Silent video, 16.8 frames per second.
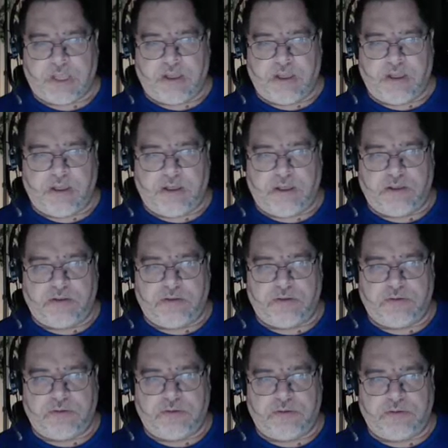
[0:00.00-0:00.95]

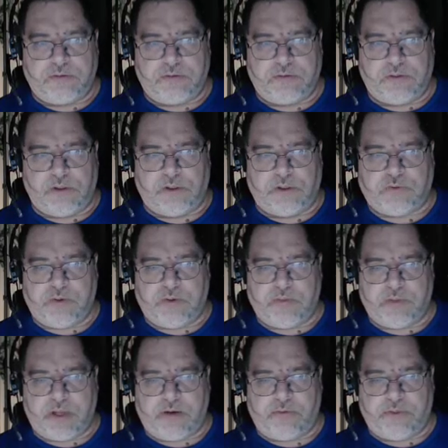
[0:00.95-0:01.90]
And the stream
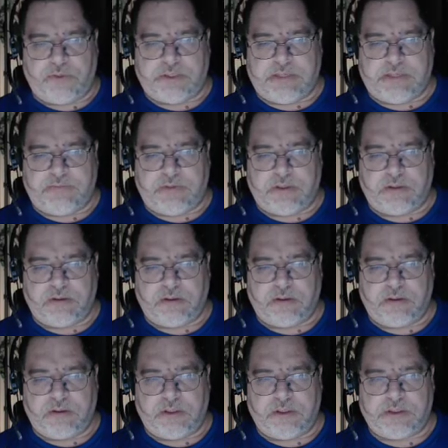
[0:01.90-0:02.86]
later this evening,
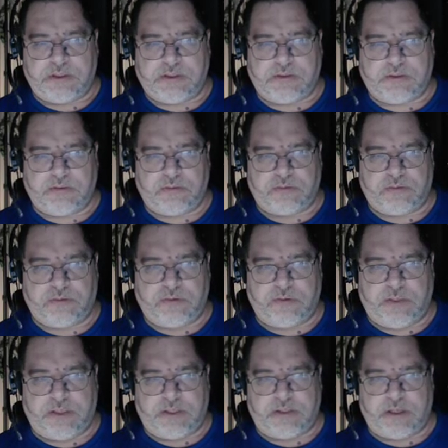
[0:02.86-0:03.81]
and this is
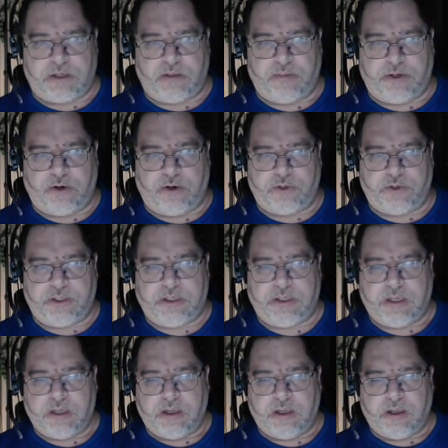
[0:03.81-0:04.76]
being done a little bit early.
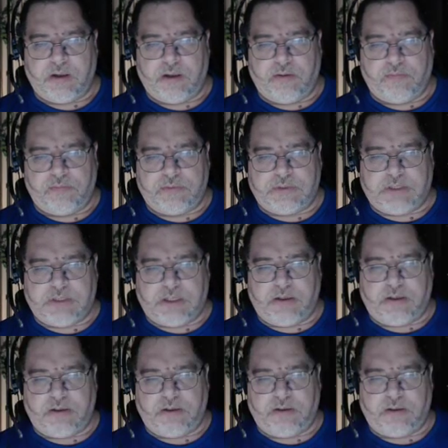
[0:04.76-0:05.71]
It's
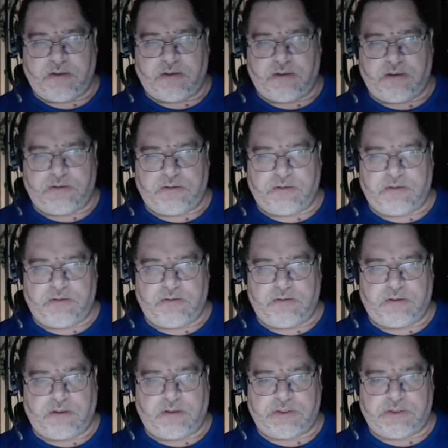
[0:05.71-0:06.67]

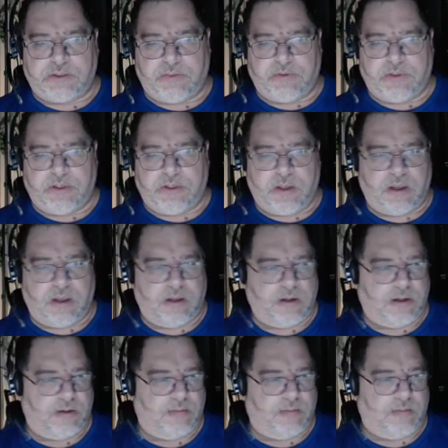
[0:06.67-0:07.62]
because some of the
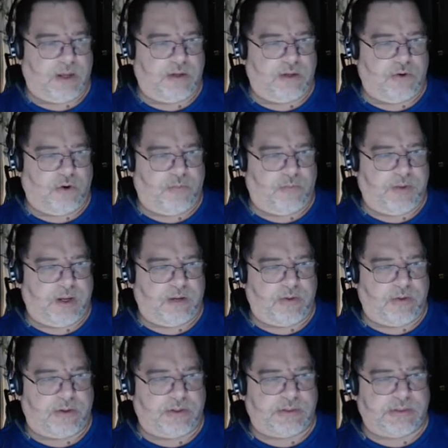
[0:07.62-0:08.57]
my European
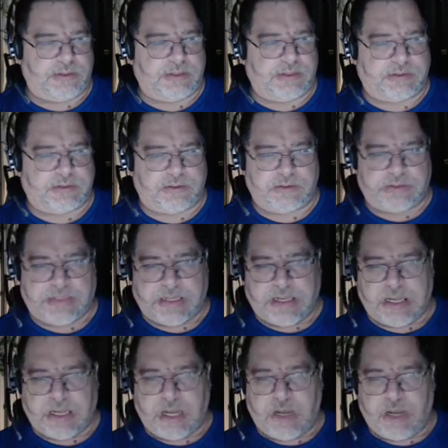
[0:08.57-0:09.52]
brothers and sisters
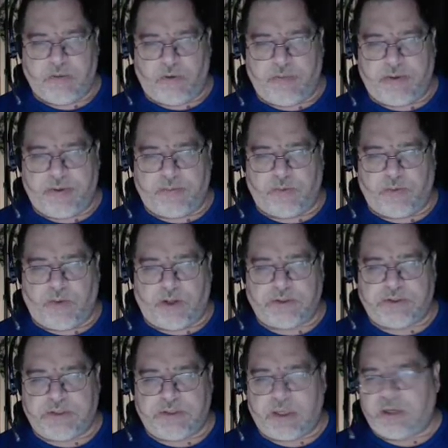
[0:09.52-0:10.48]
won't be able to
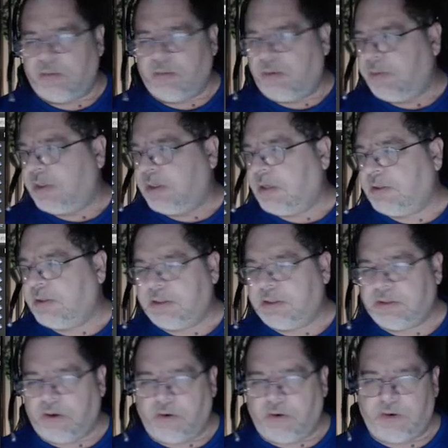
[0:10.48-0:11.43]
watch the other one because it's
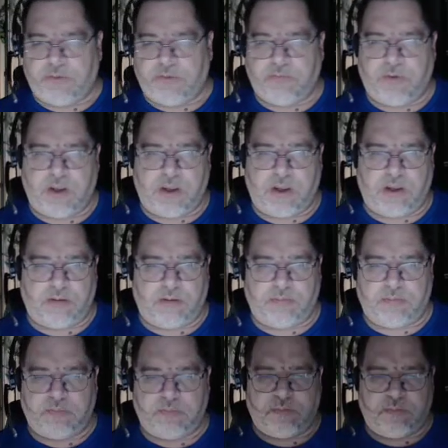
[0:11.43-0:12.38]
already 3
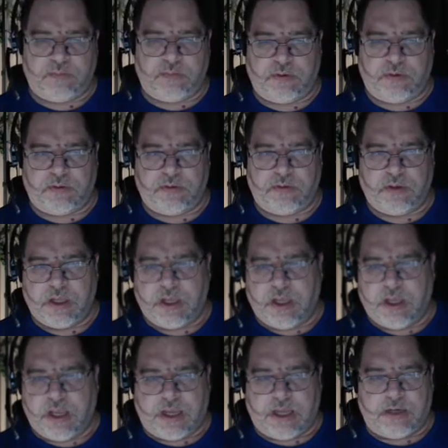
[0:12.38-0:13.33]
a.m.
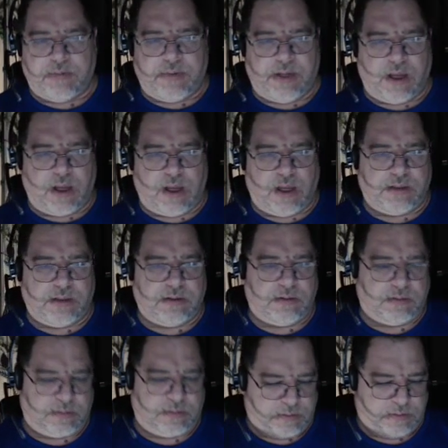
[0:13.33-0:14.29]
and beyond.
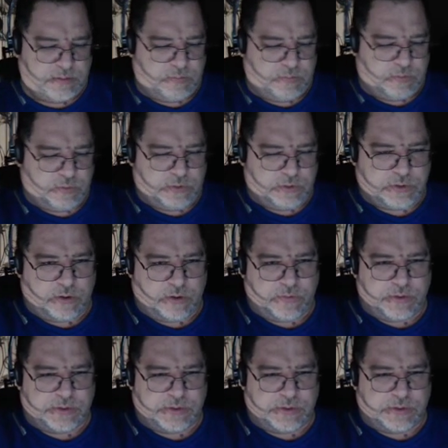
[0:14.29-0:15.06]
We can just call this